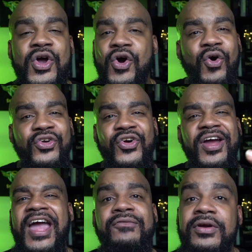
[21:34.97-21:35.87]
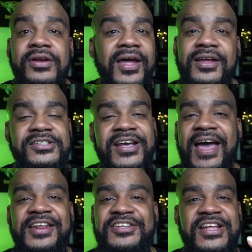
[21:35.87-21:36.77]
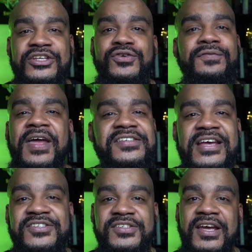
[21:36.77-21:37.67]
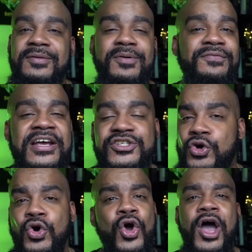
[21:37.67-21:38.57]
on your everyday challenges that you face as a safety professional,